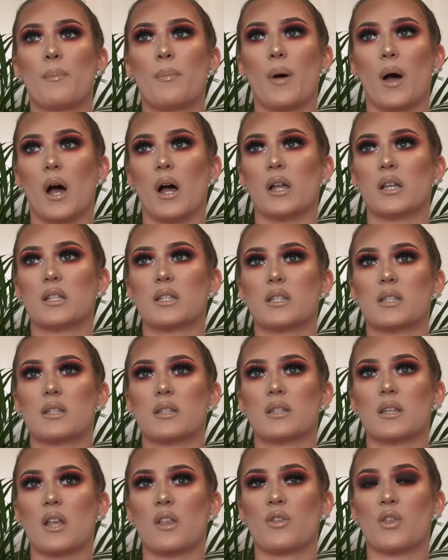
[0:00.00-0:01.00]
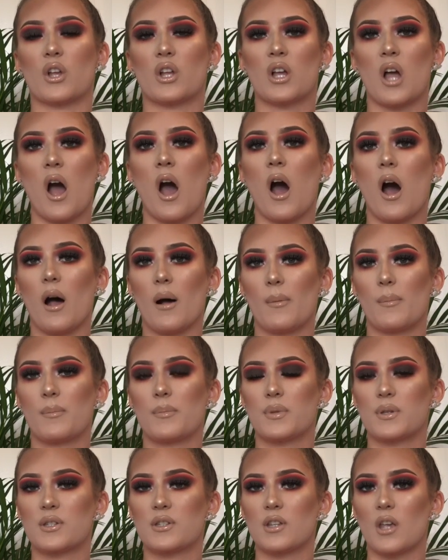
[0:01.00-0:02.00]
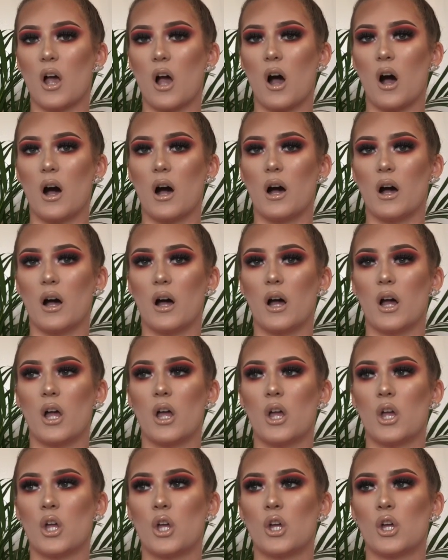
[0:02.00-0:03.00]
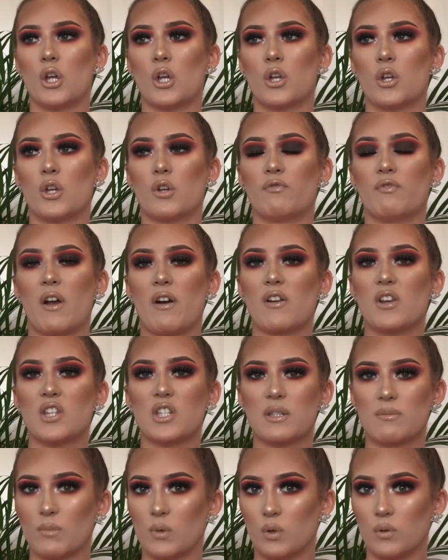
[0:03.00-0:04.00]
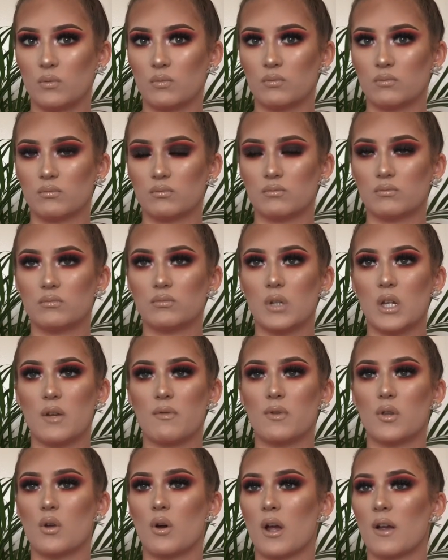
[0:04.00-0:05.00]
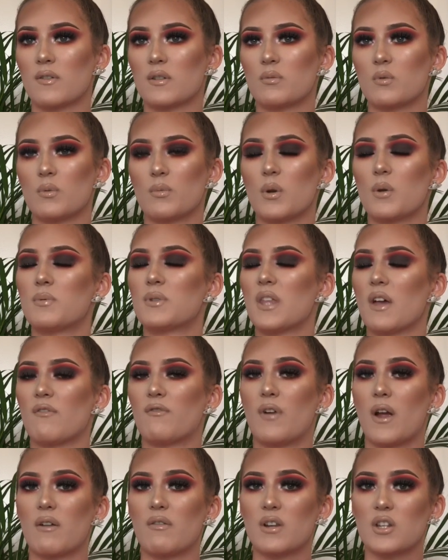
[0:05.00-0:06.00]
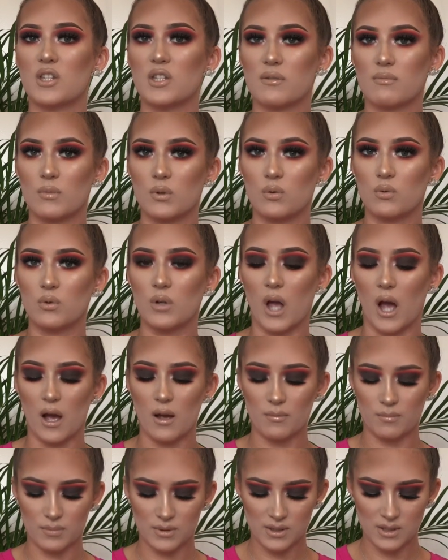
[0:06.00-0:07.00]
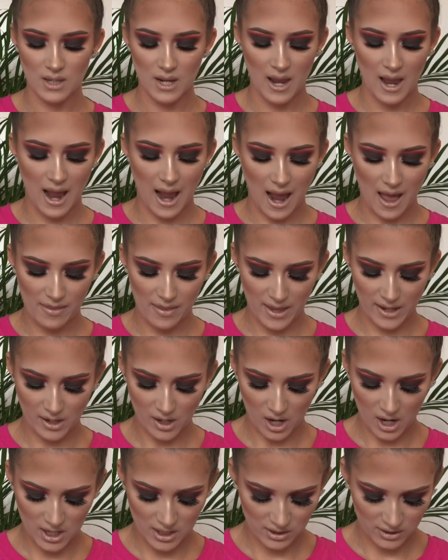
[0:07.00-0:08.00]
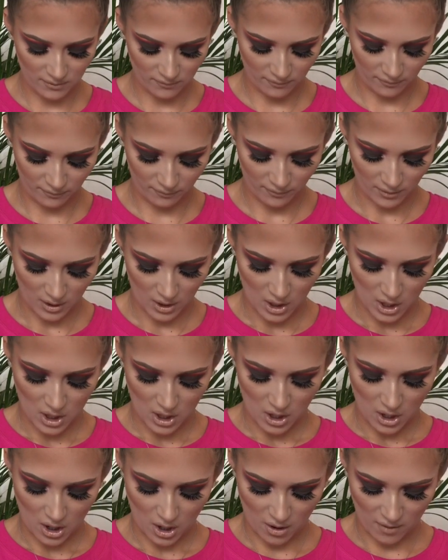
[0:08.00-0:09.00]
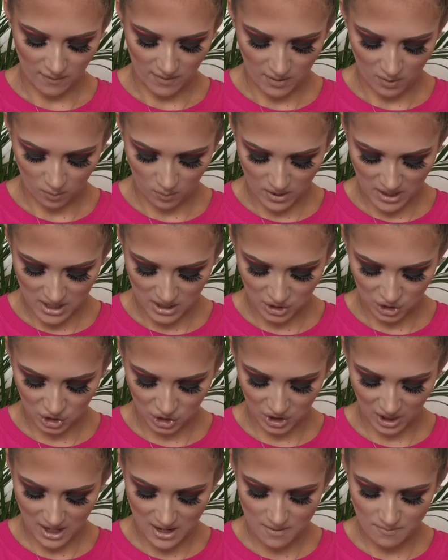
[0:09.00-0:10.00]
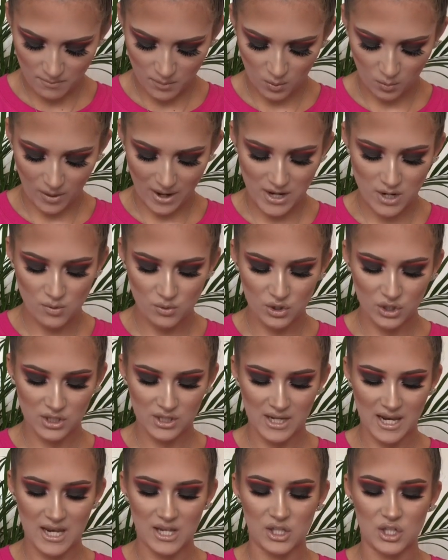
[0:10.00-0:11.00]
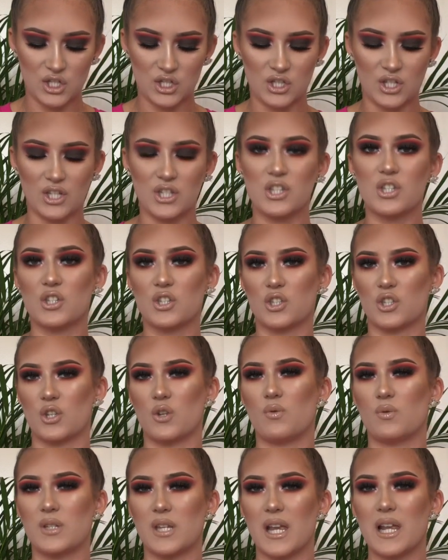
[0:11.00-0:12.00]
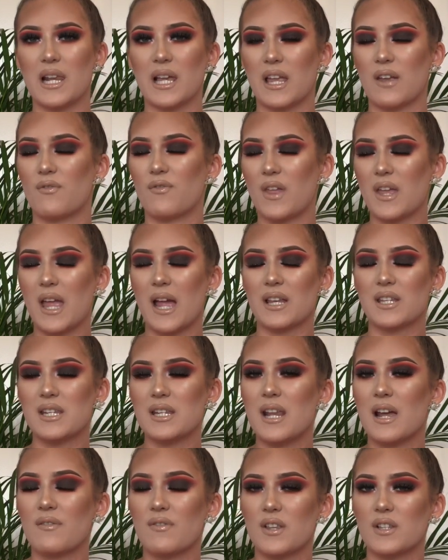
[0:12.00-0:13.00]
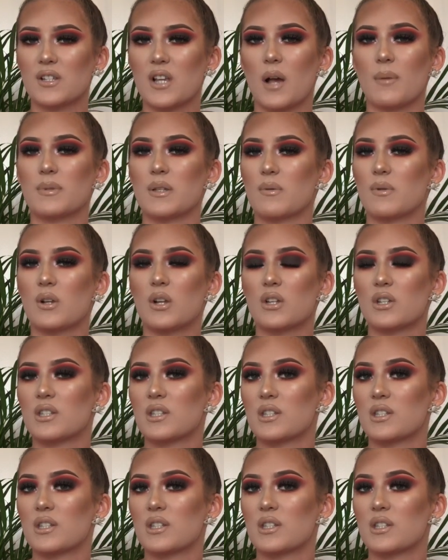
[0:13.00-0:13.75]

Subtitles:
but the cups are very small. Even though I have small boobs, they're very small cups, and they kind of are in a weird shape where it just doesn't suit it. Like, if they didn't have these cups, it would look